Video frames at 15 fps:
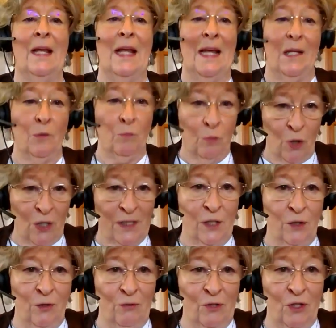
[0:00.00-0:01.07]
and
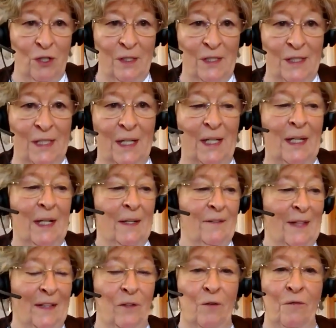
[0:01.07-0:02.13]
prosecutions
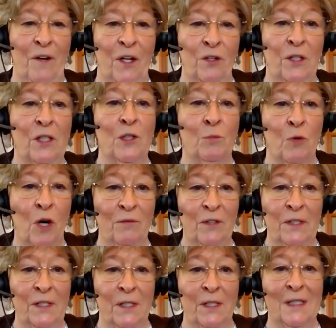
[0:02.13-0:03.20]
that the various
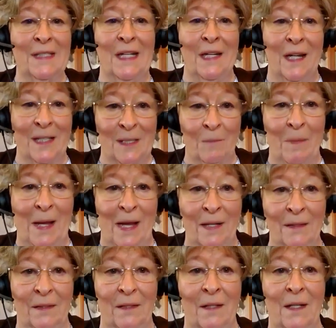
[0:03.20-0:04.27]
provinces can
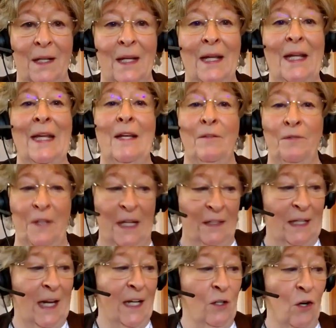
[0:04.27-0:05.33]
expect if
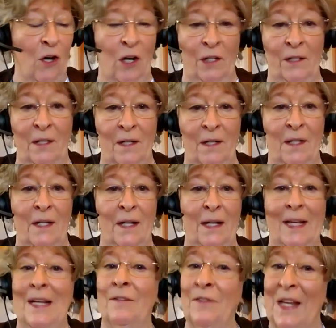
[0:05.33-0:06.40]

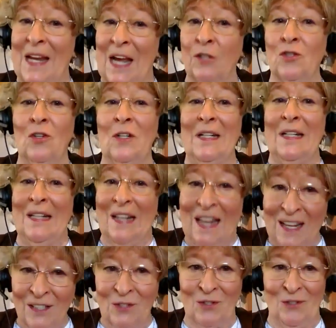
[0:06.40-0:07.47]
they actually
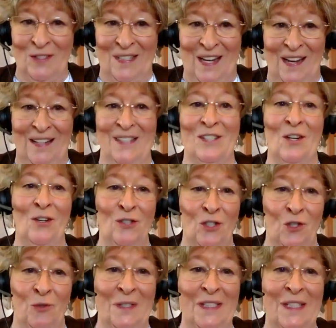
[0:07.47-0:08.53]
exercise a
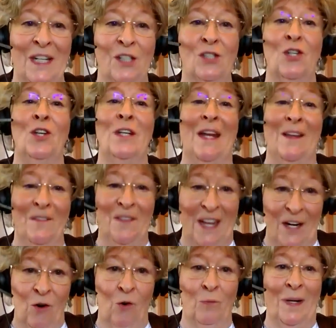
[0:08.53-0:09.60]
jurisdiction they
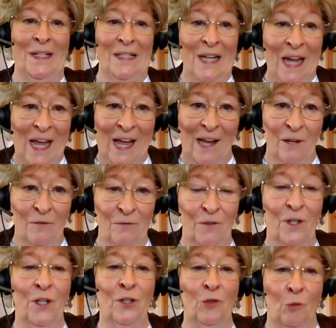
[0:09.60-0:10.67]
already have
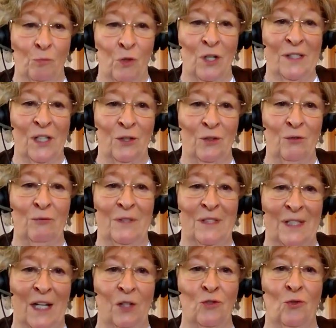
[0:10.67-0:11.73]
to prosecute
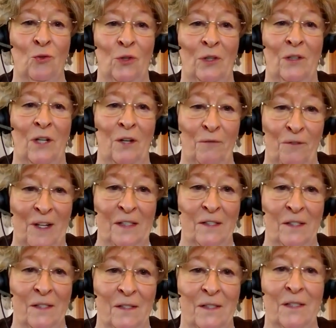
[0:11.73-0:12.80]
sexual
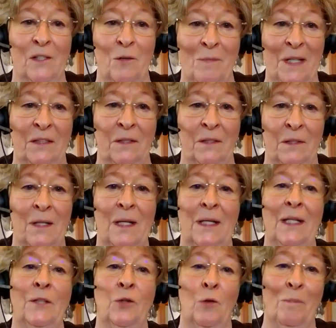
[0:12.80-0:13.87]
offenses committed
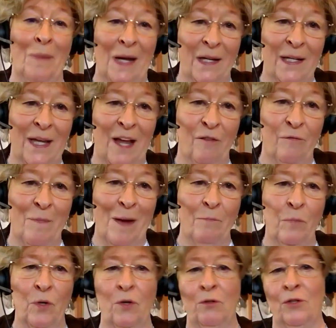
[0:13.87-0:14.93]
either by CAF
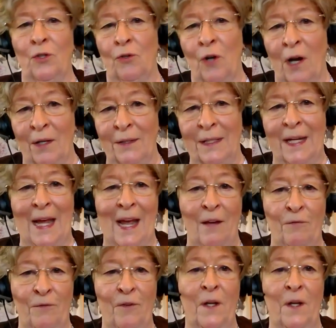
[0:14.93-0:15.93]
members or on CAF